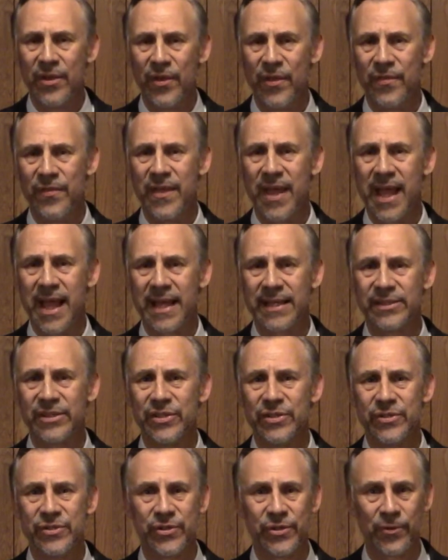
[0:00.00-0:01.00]

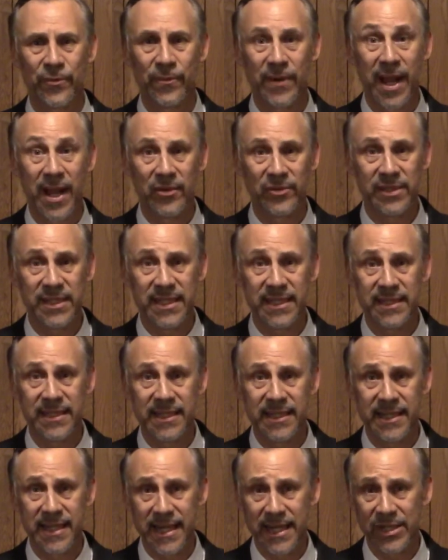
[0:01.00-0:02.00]
that surrounded
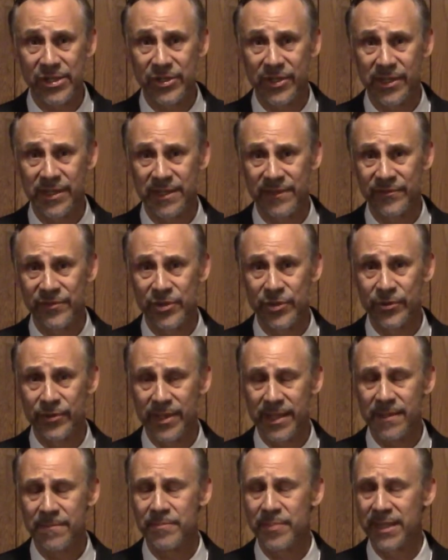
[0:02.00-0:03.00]
the nation of
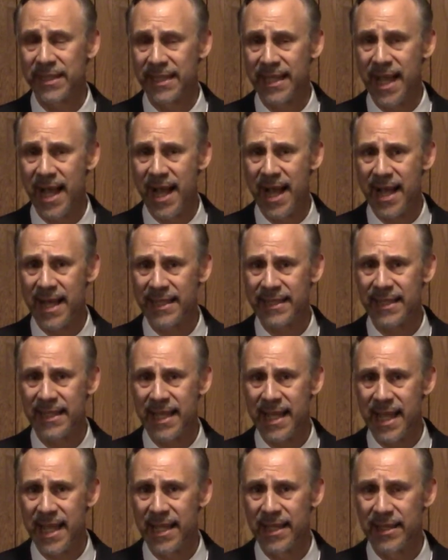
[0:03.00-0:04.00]
Judah, but God
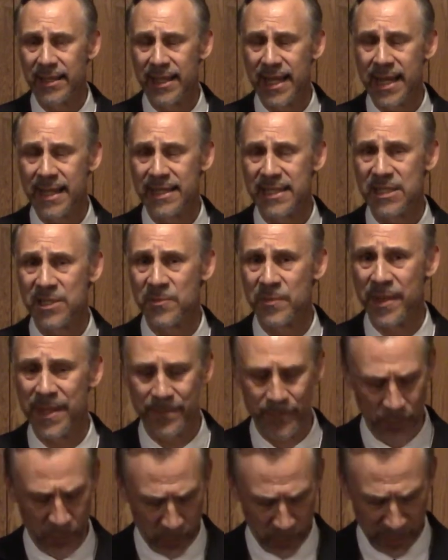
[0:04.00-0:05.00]
and his
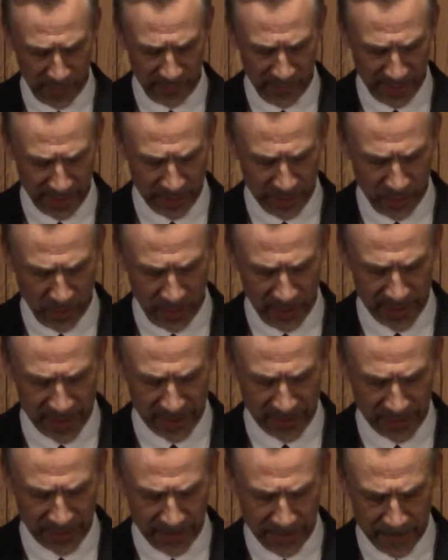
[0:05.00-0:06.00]
people were
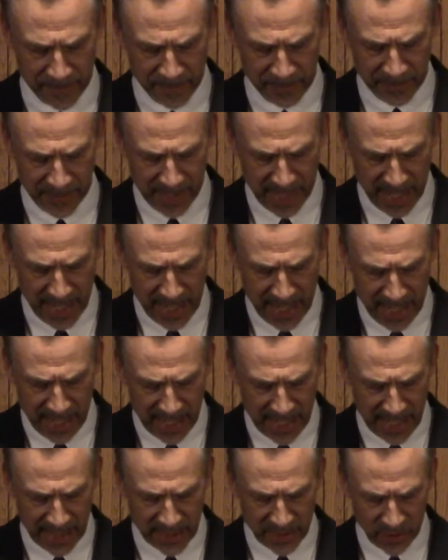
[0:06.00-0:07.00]
victorious.
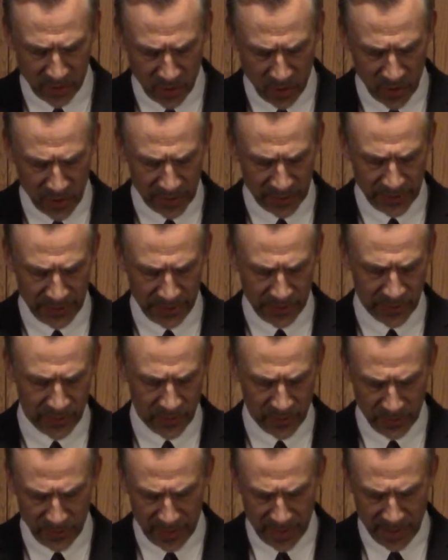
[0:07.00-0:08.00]
It's
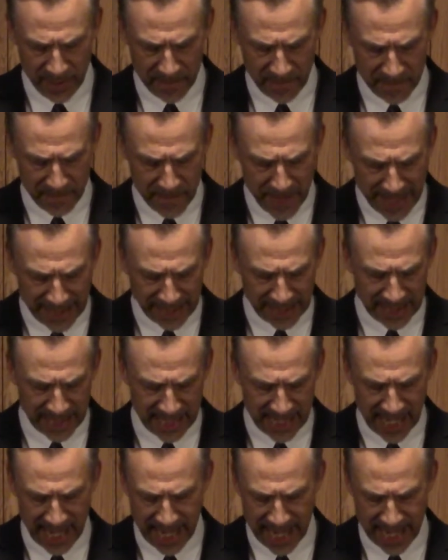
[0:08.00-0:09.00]
also
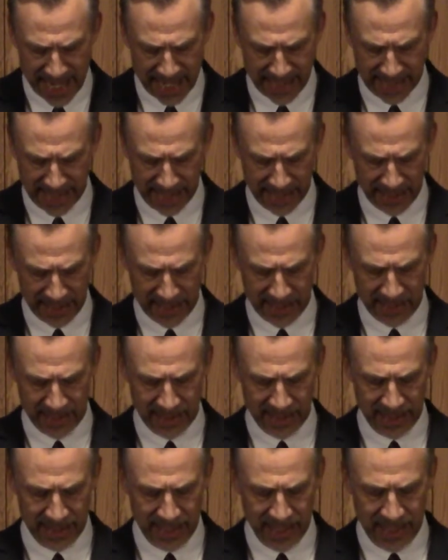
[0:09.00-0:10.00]
messianic
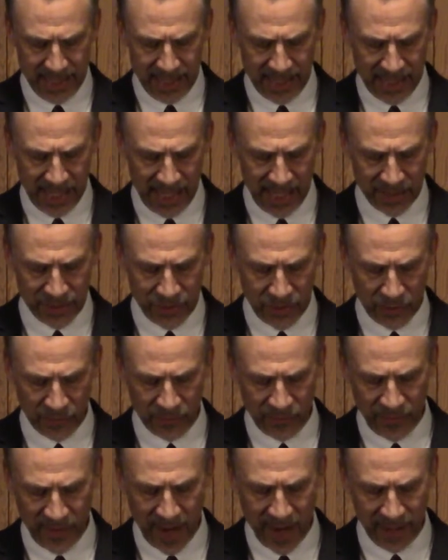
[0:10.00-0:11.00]

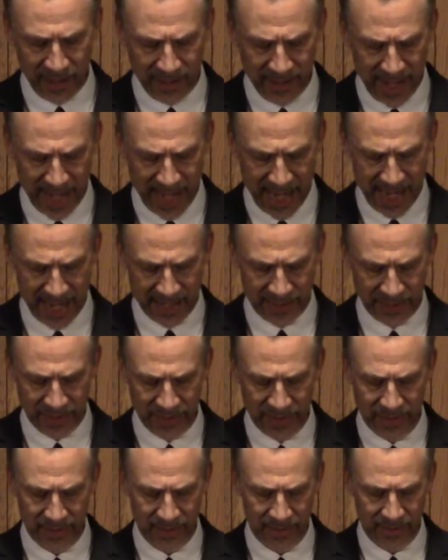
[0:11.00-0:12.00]
insofar
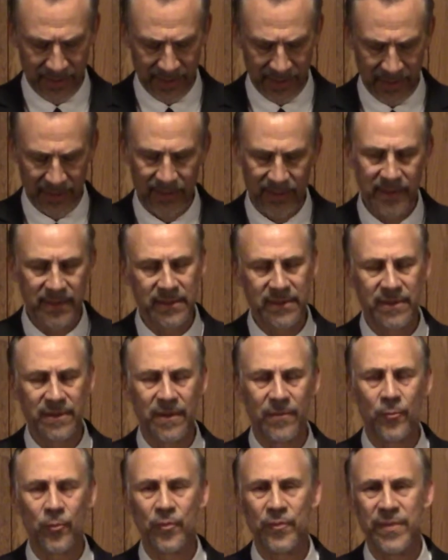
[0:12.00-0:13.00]
as
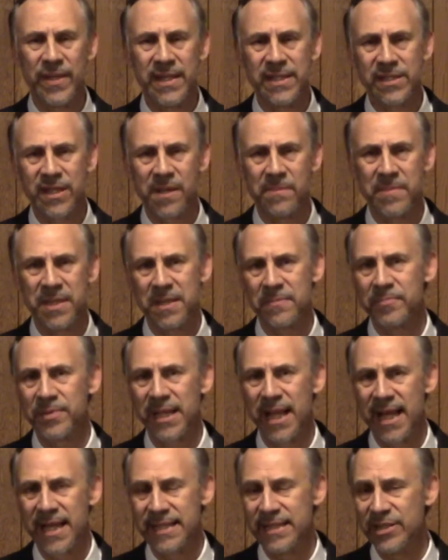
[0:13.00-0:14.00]
these can be
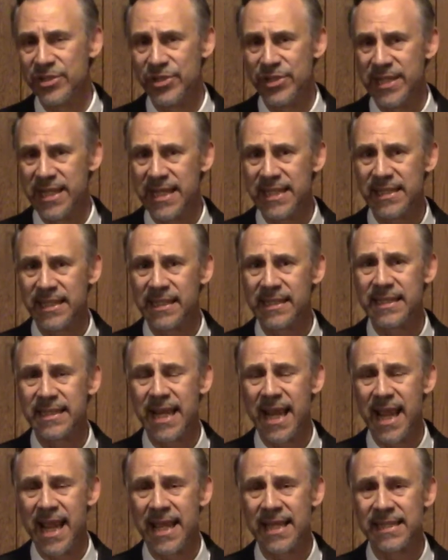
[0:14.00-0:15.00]
applied to Jesus
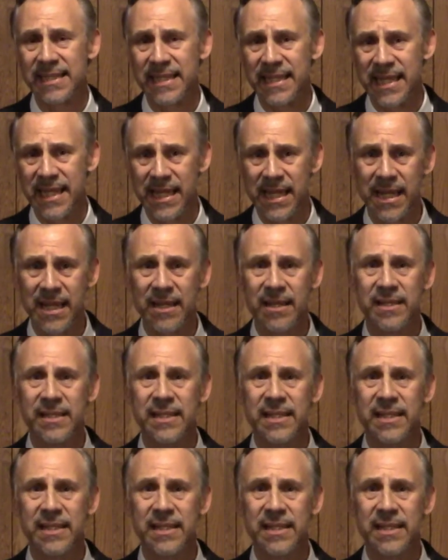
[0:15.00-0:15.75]
as he